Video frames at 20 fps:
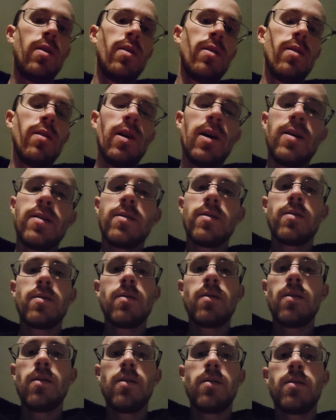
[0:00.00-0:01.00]
Lights
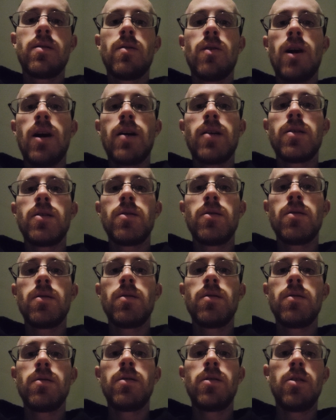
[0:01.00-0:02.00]
attract
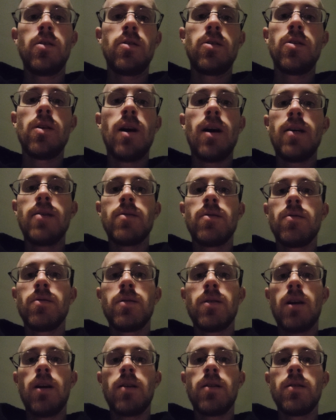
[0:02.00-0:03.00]
your eyes are
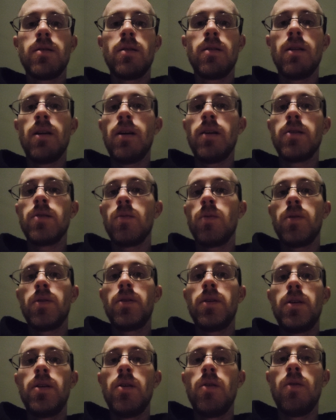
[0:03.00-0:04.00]
attracted to lights whether
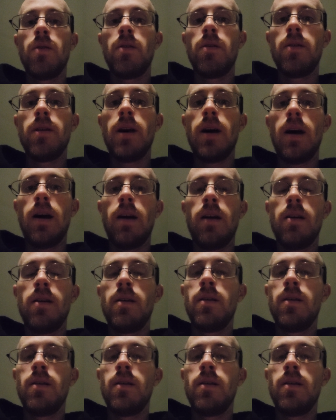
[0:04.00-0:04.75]
you know it or not.